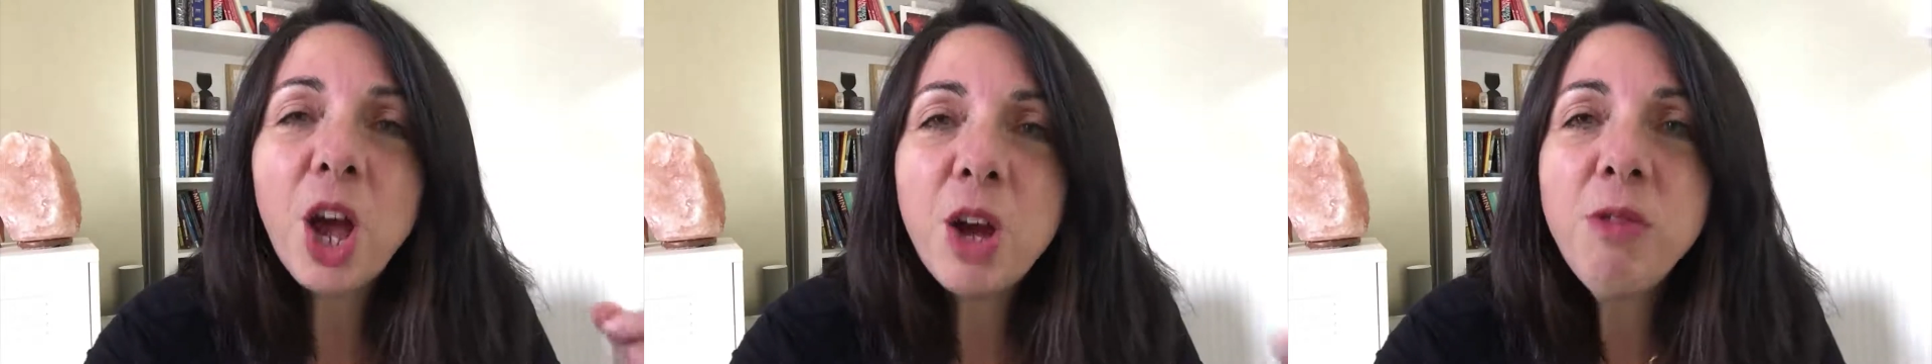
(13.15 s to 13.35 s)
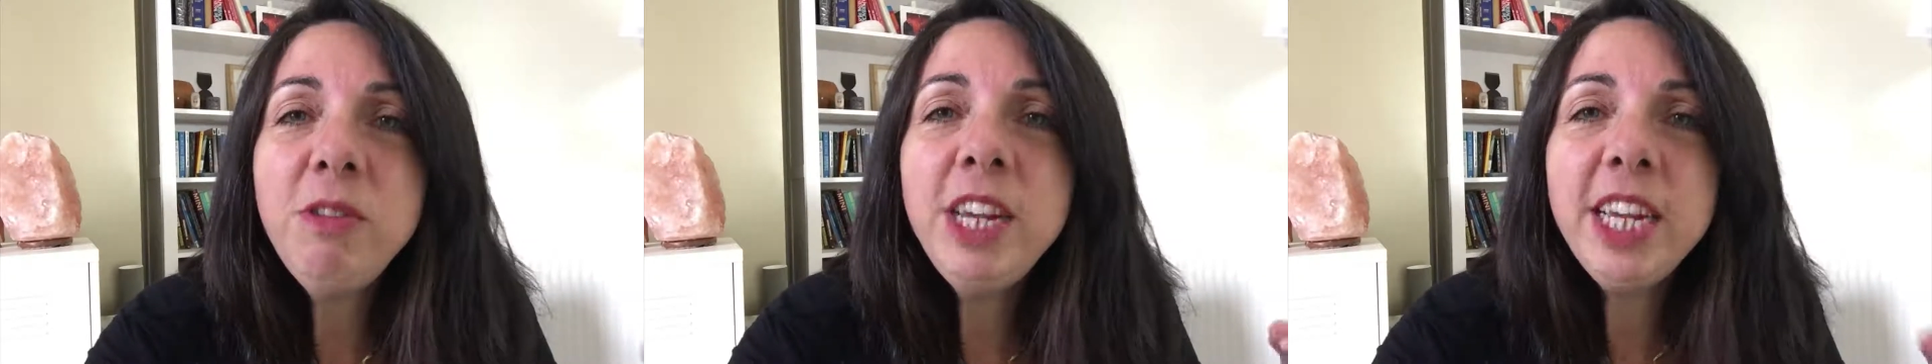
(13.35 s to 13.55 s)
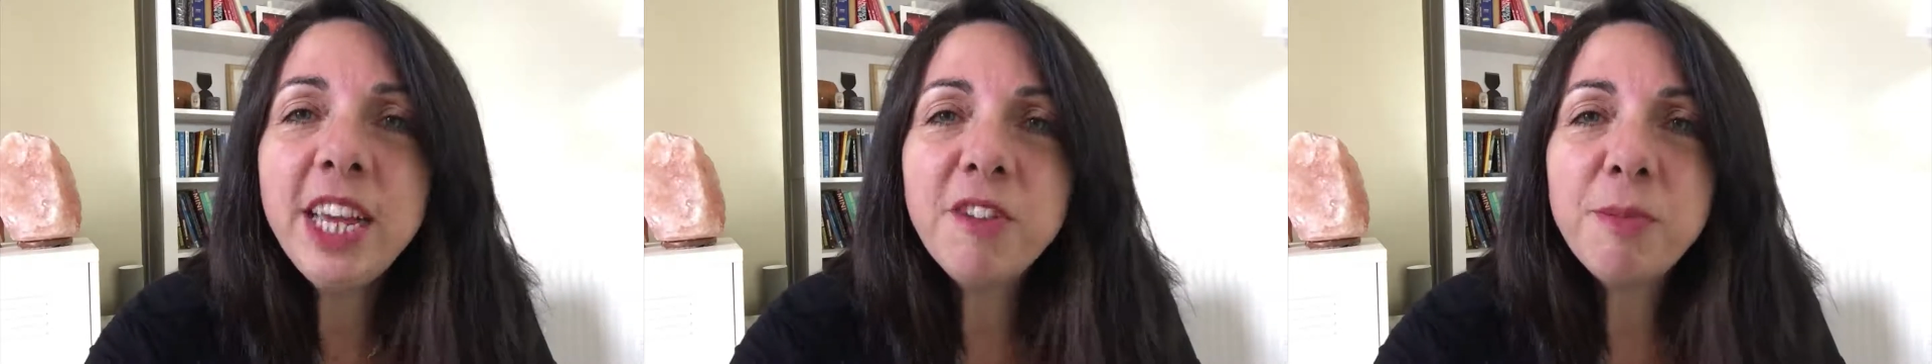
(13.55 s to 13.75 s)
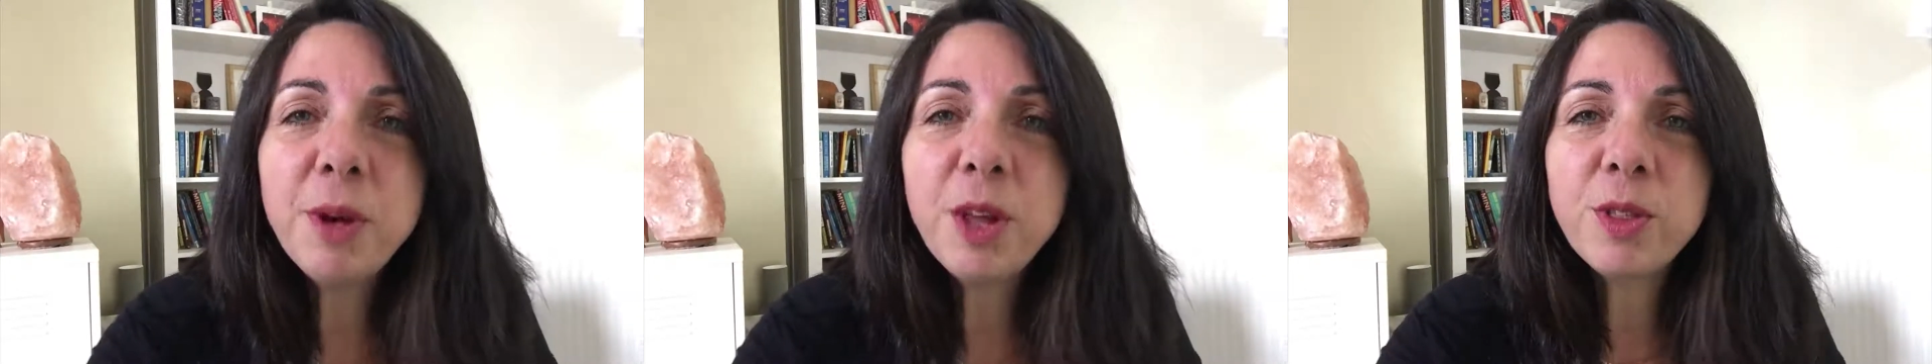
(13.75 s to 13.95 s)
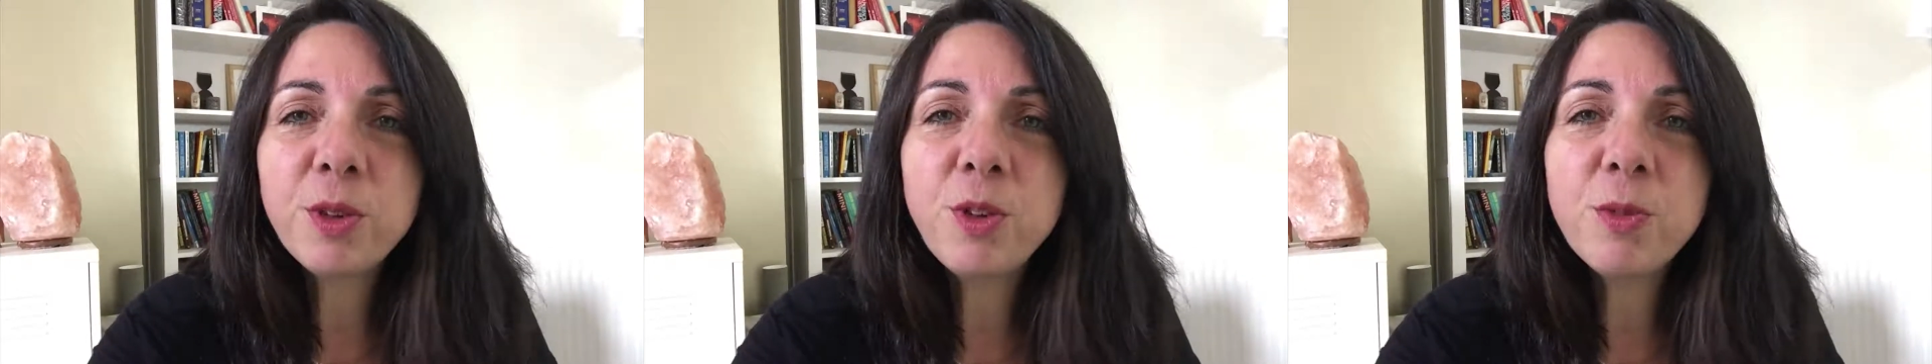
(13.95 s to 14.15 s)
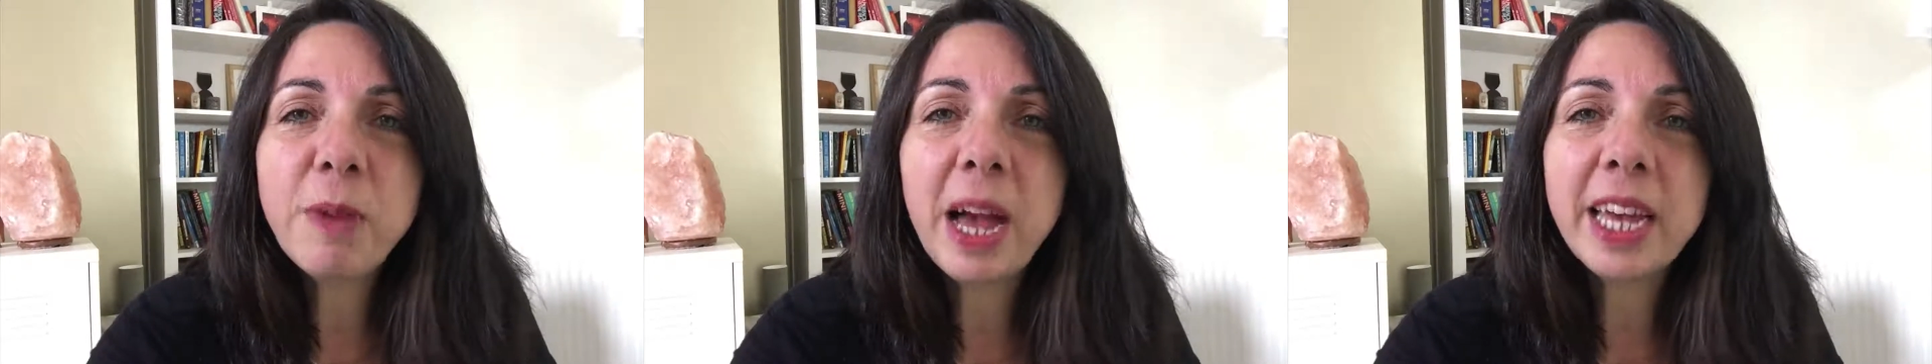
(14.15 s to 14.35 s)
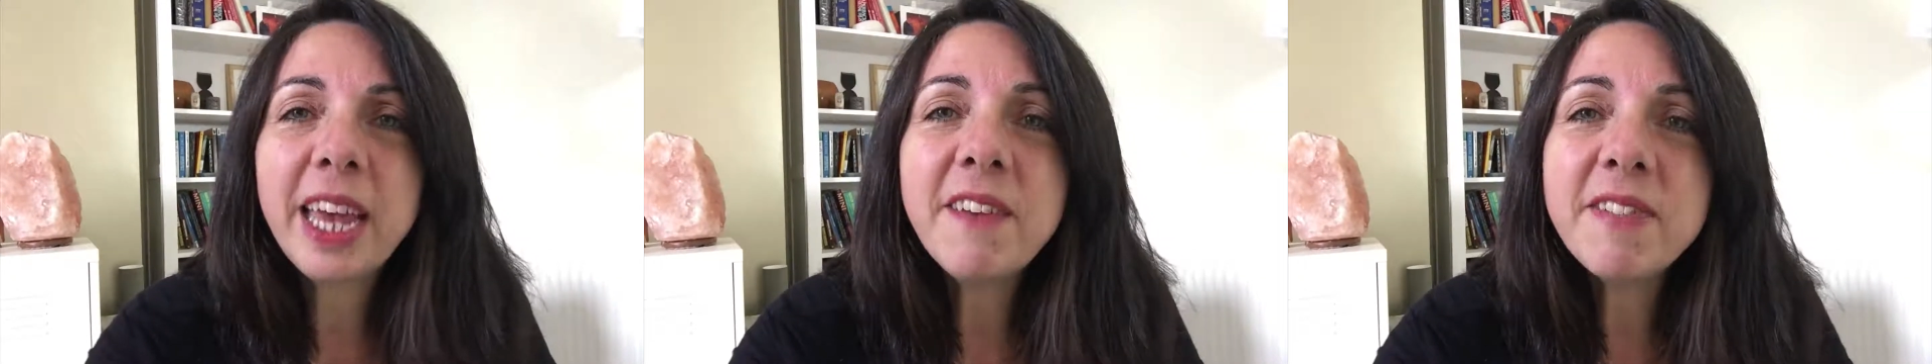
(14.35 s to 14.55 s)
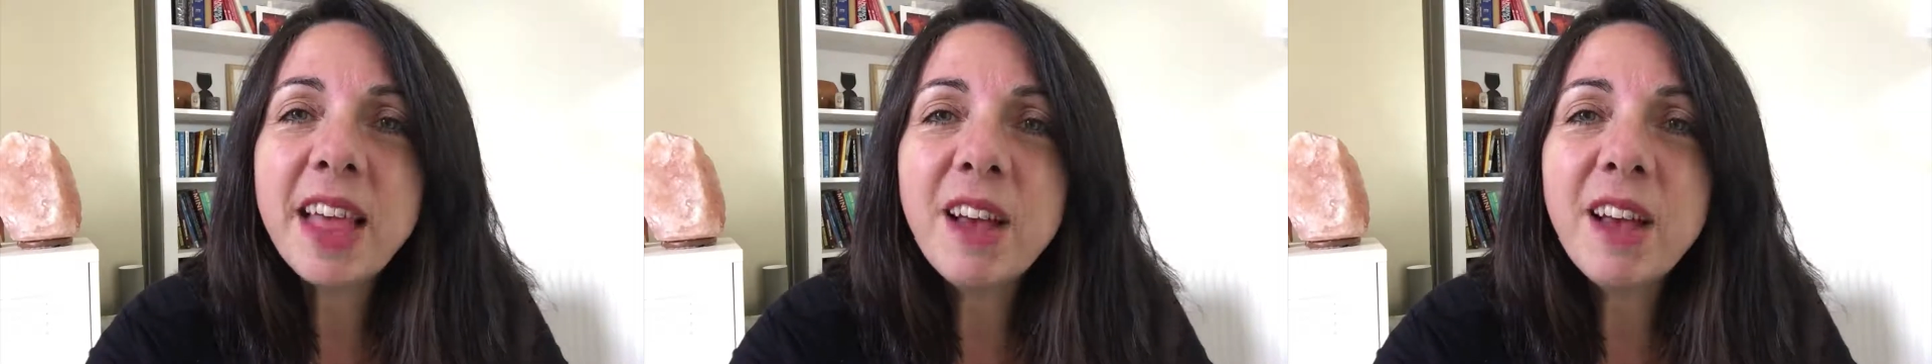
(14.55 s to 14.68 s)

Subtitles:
only give birth on your back if